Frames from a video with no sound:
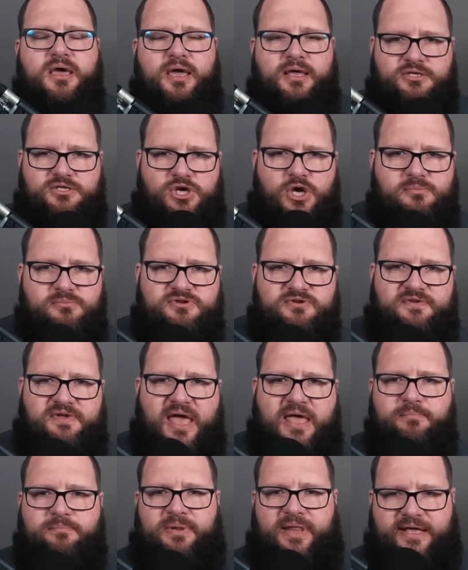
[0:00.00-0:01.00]
In terms of
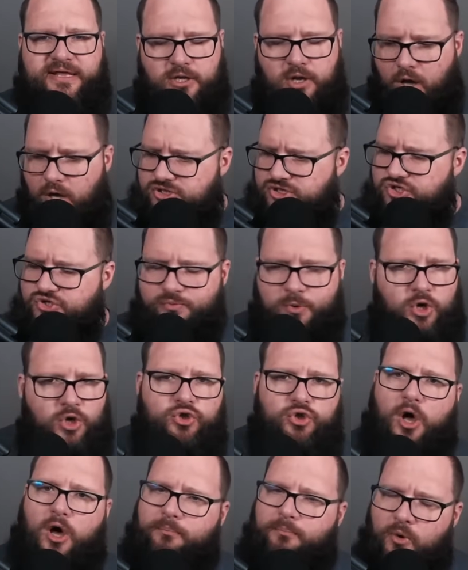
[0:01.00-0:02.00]
gameplay, classes were
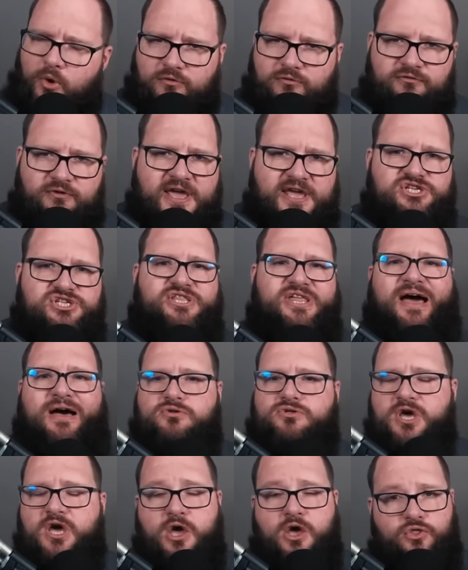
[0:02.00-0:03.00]
a lot more fleshed
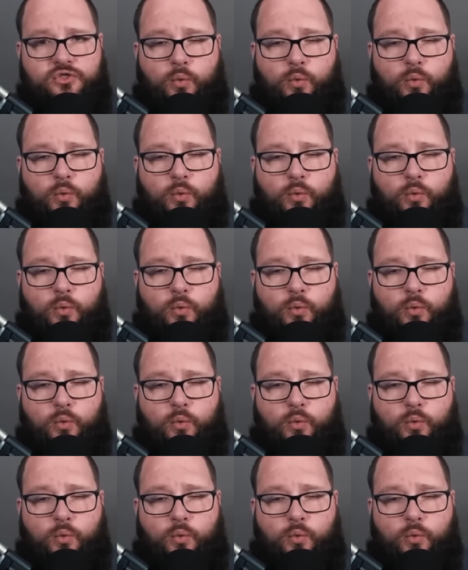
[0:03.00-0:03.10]
out.